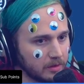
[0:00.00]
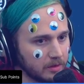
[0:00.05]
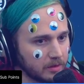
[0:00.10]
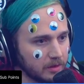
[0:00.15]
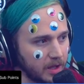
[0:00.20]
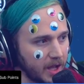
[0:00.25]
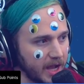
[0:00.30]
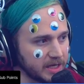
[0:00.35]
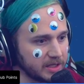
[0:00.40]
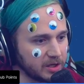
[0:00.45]

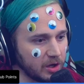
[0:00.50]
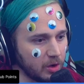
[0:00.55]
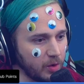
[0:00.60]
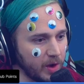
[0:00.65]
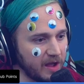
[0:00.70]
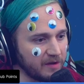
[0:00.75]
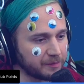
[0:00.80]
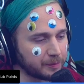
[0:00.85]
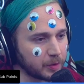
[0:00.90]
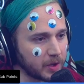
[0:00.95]
I don't
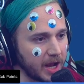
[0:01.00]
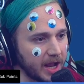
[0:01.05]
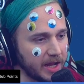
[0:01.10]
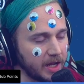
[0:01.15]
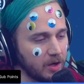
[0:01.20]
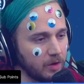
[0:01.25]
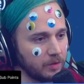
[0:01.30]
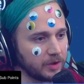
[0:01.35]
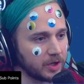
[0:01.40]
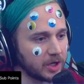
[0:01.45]
have
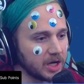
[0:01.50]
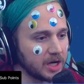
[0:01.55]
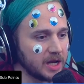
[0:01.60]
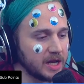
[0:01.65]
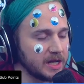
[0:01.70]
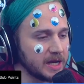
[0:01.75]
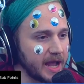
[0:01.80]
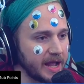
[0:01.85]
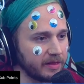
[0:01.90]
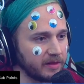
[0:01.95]
Prio. They're going
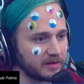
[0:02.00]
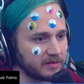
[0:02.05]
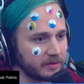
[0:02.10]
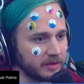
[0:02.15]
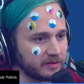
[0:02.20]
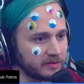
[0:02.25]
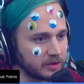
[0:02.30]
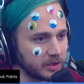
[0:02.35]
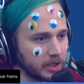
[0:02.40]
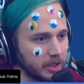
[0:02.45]
to Annihilus
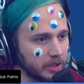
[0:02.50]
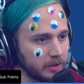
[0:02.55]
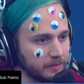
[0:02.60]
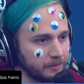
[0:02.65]
this turn.